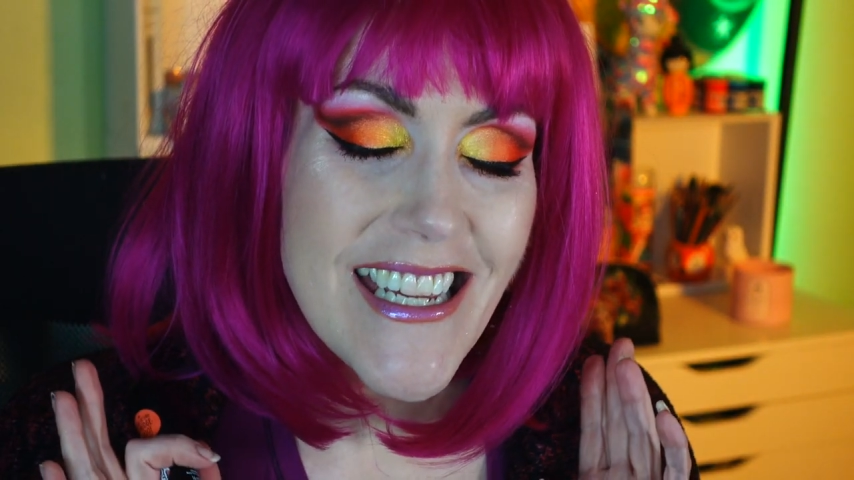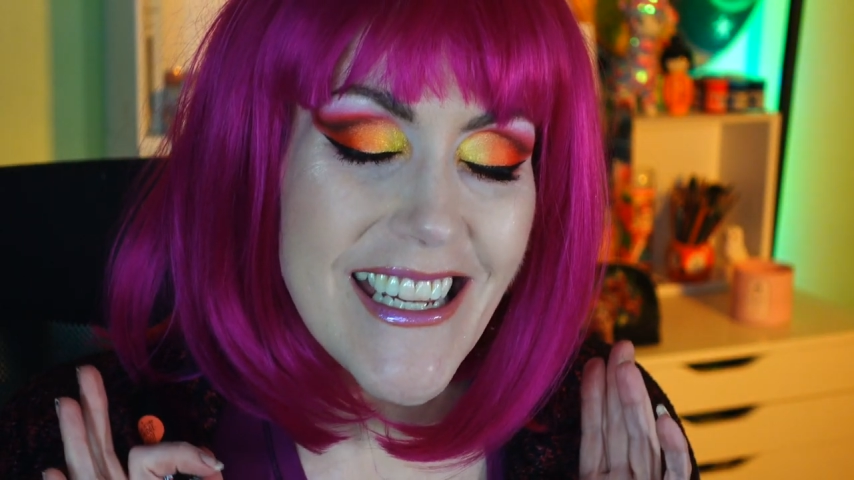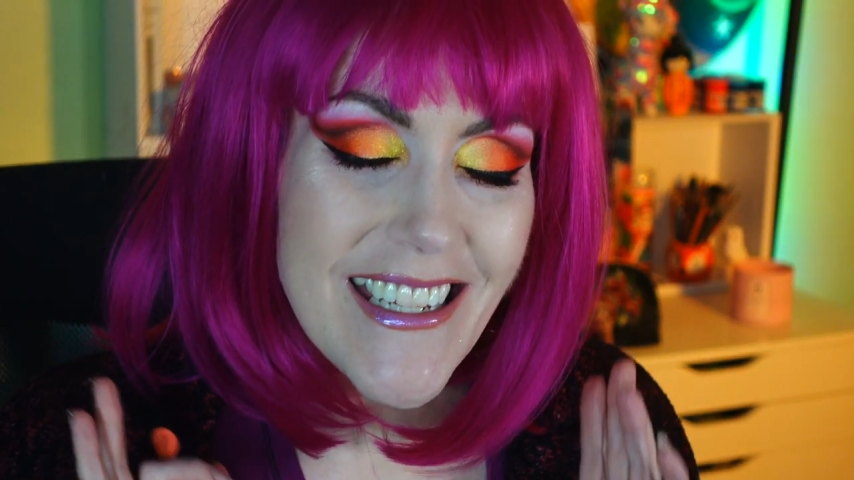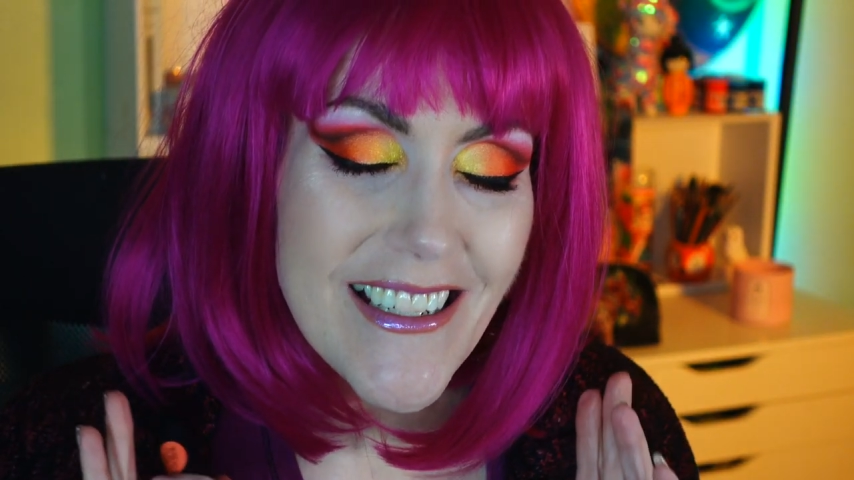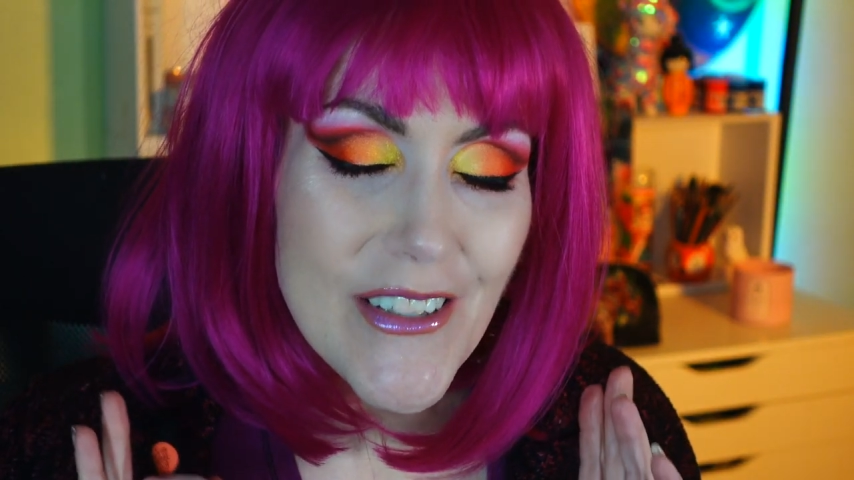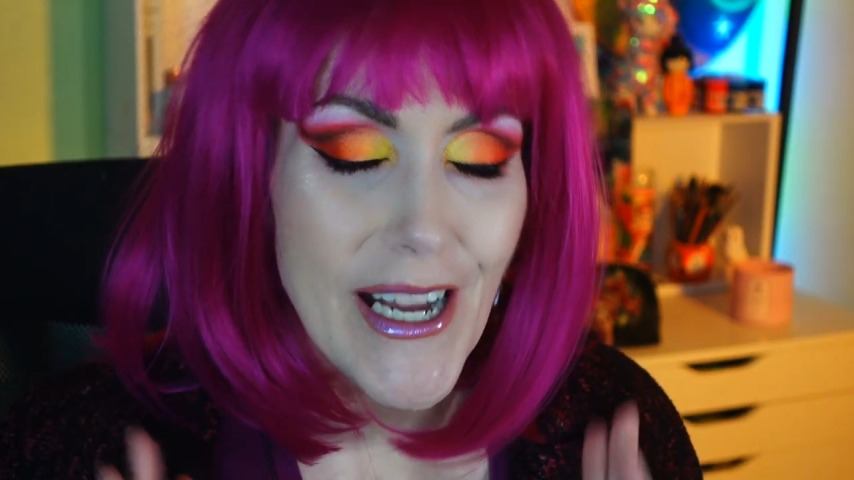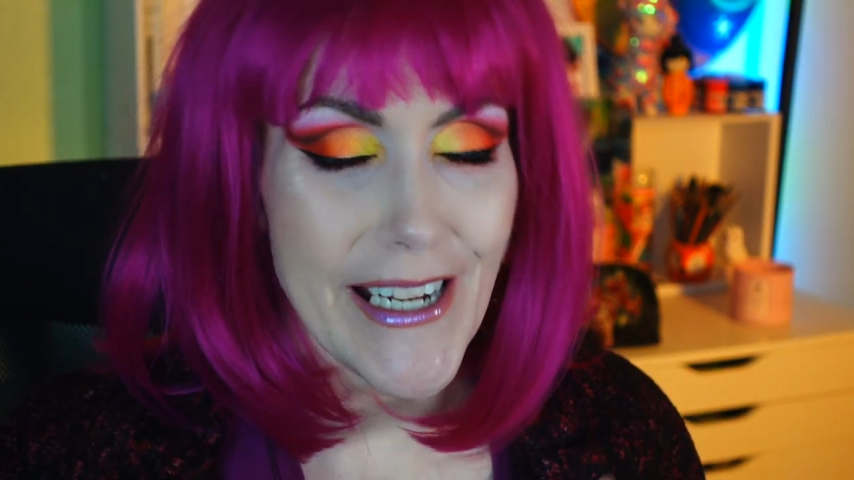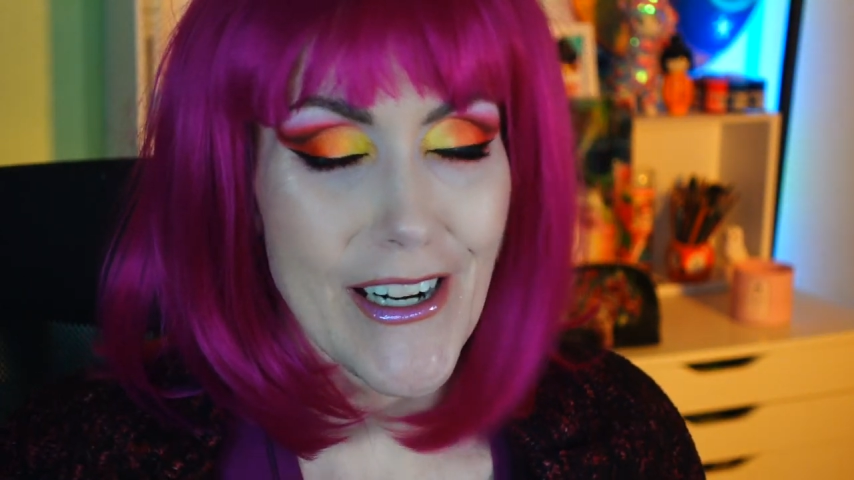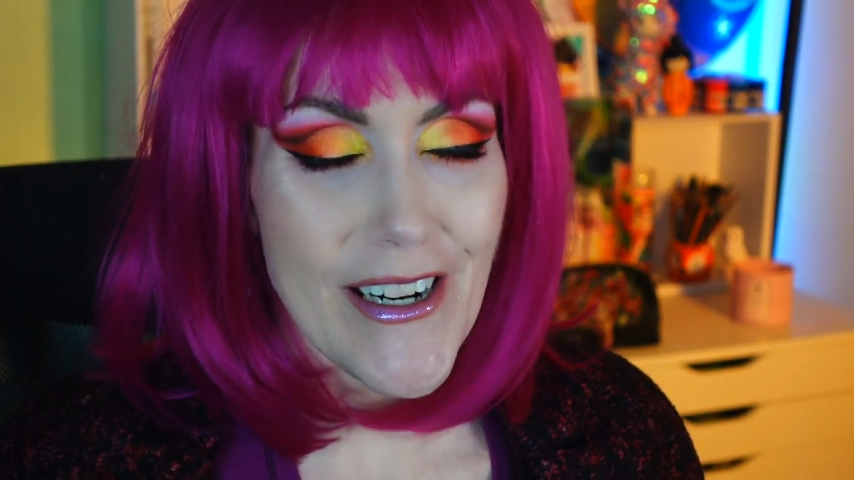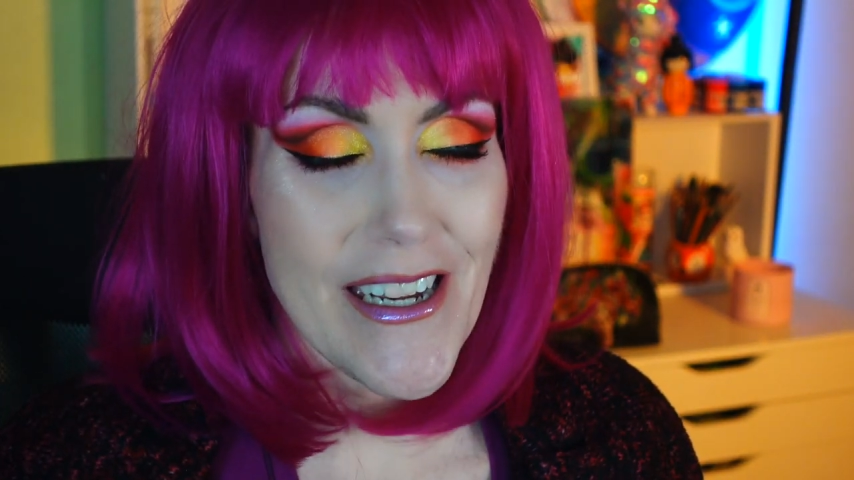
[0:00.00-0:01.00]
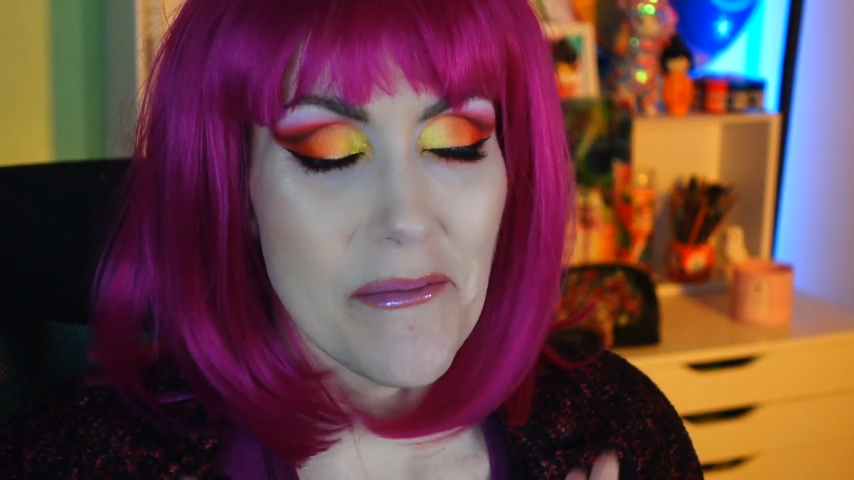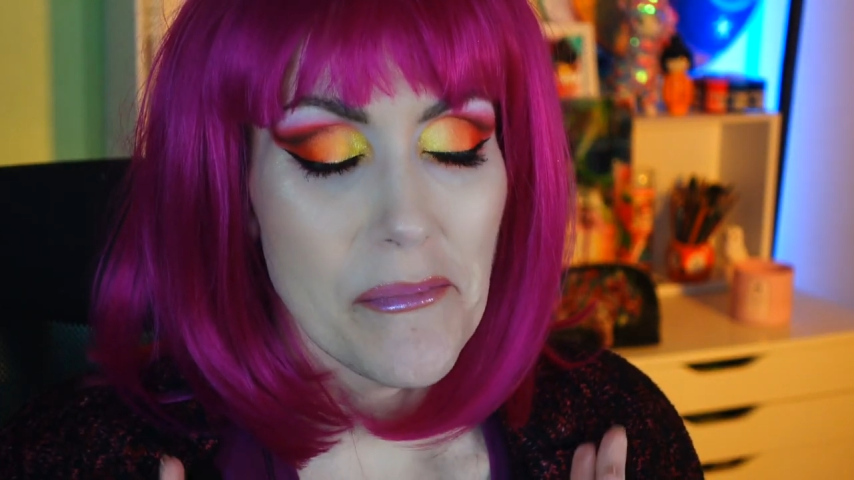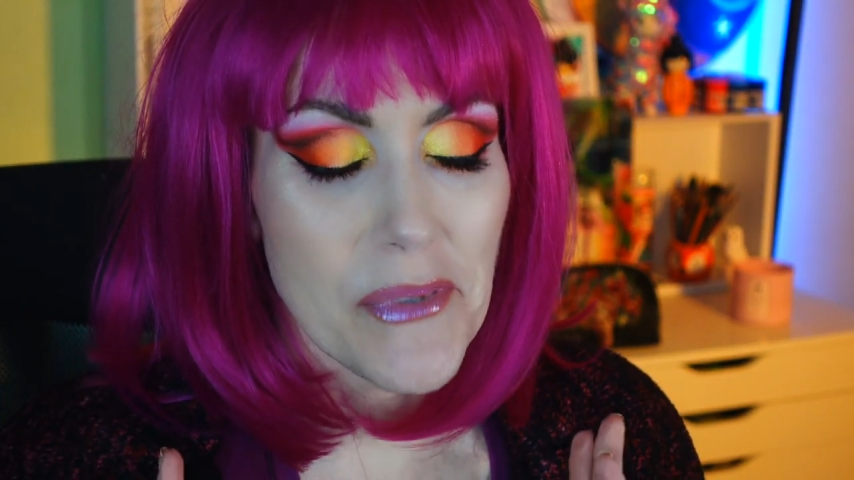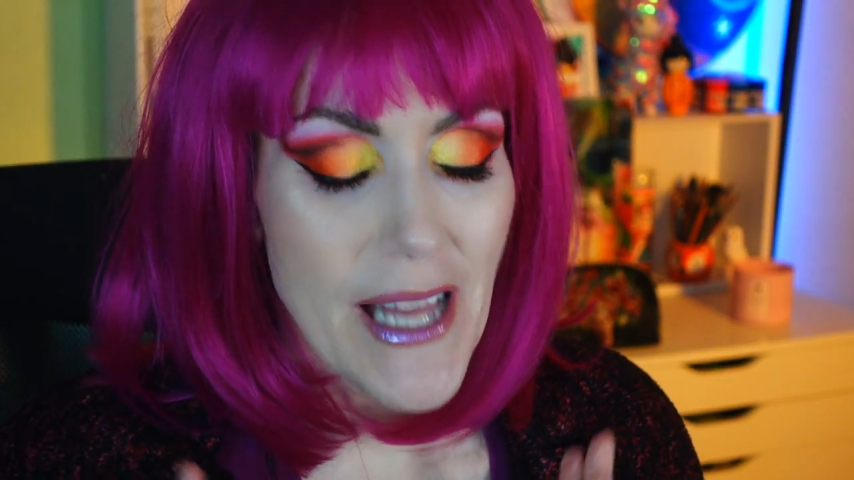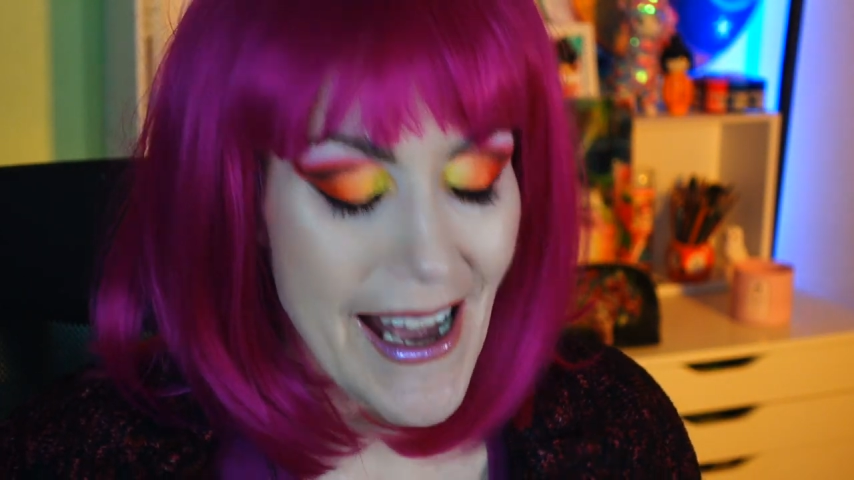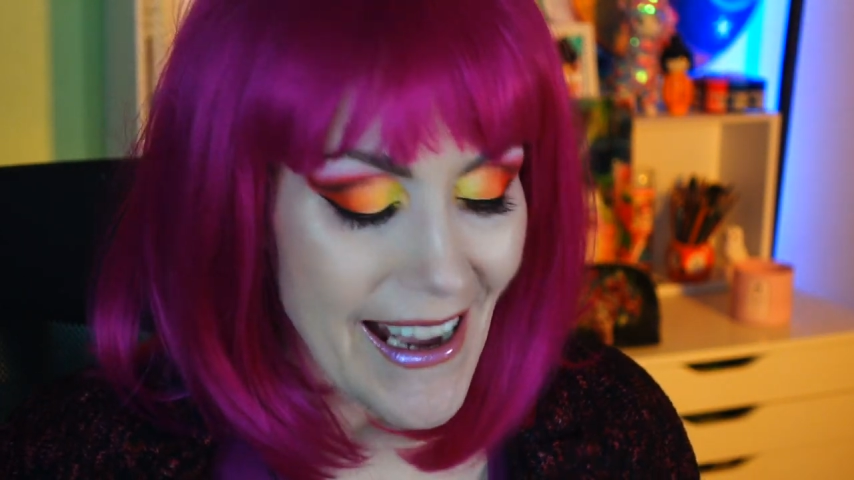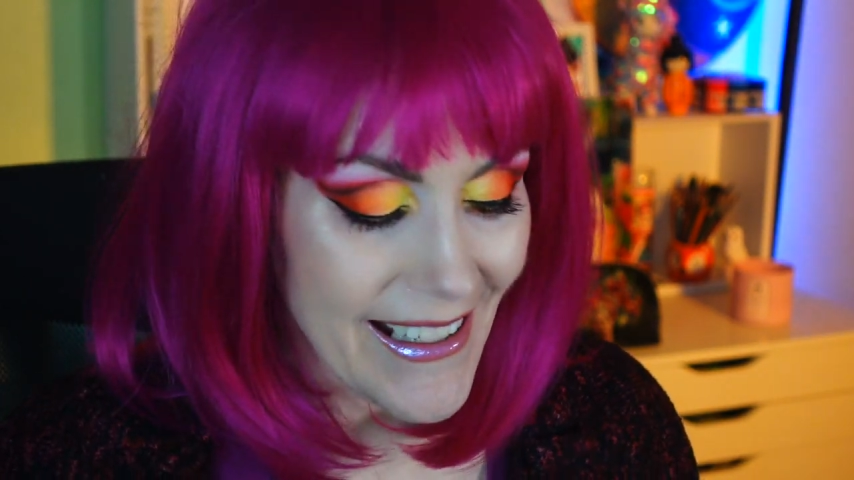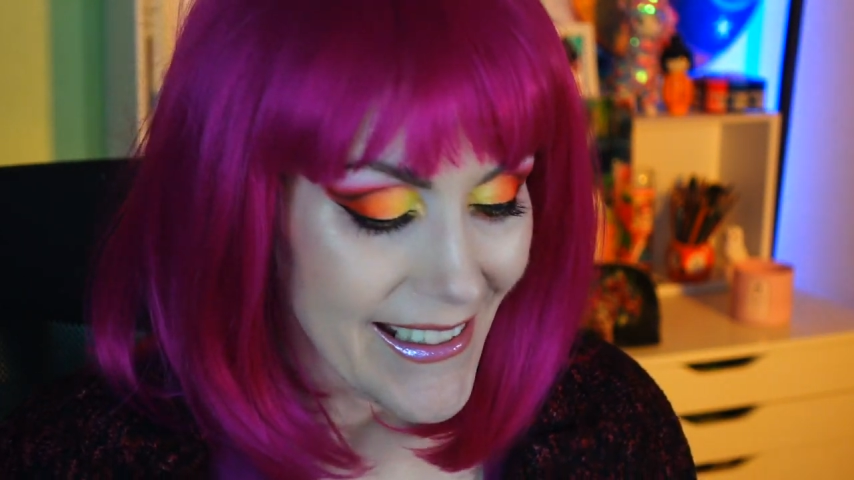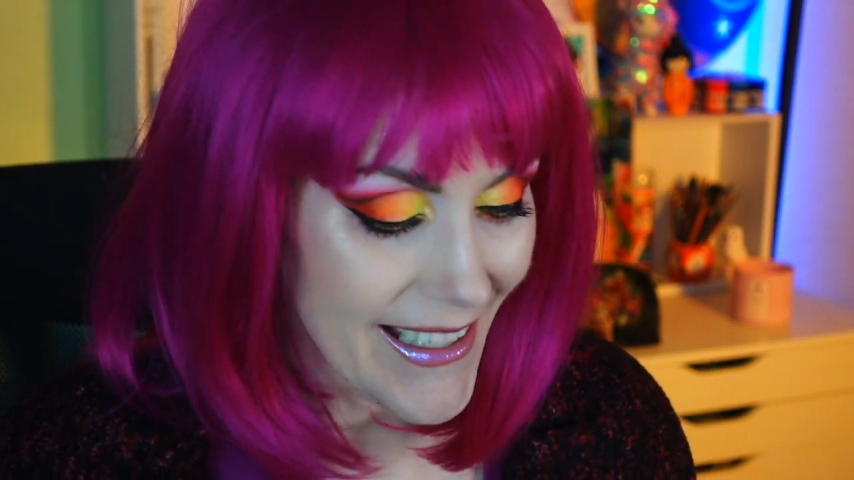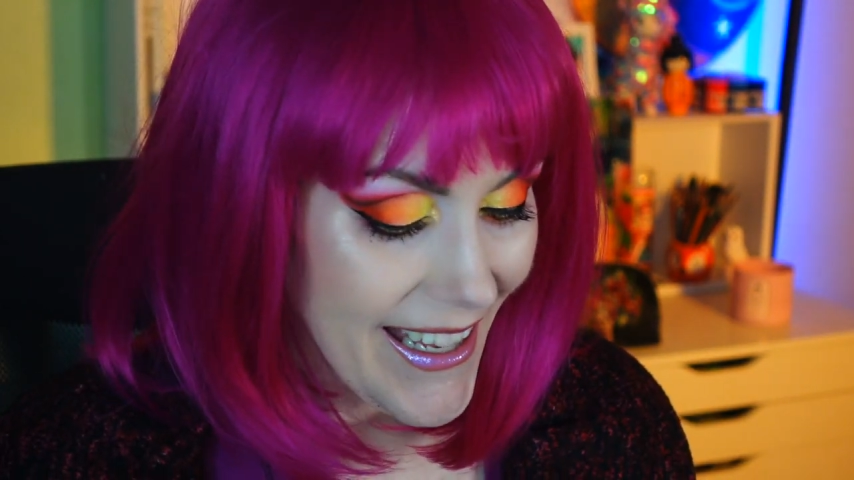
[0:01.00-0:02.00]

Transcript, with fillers: Ink Liner in black.